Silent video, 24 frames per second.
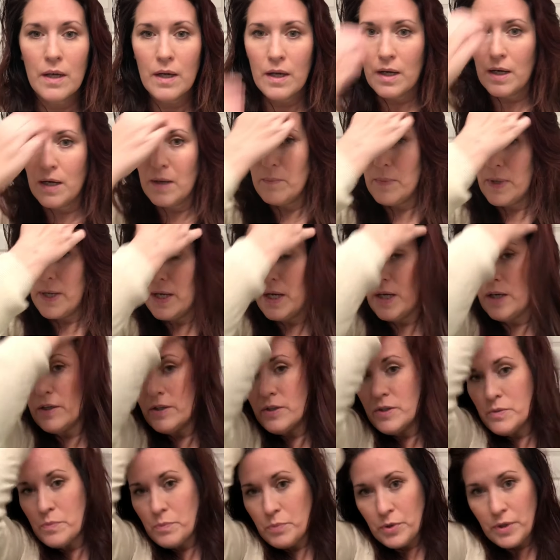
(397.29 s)
My hair
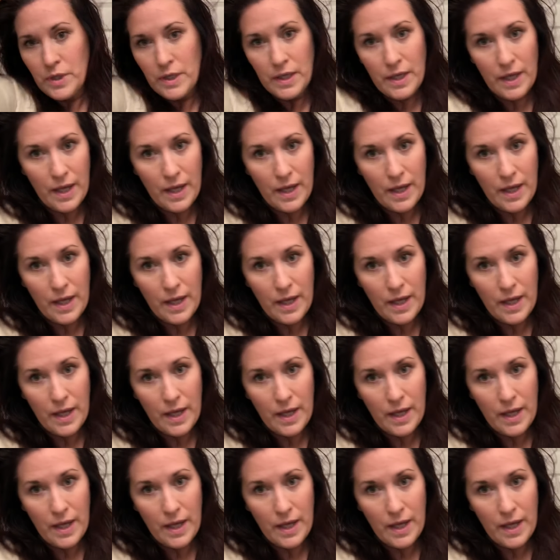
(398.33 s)
is pretty